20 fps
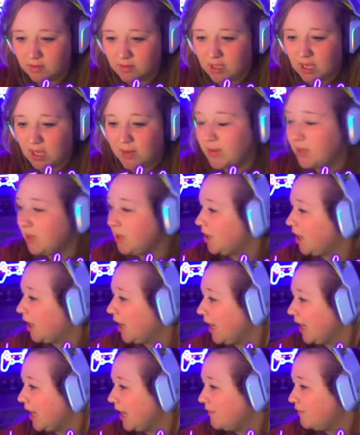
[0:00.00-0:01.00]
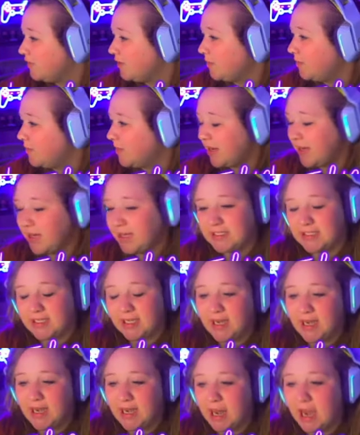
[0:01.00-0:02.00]
I mean, I have the money to
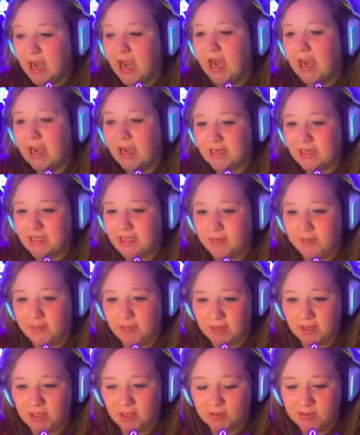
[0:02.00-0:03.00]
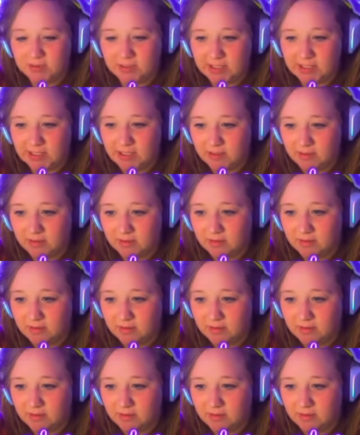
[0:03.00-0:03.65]
not keep it cozy.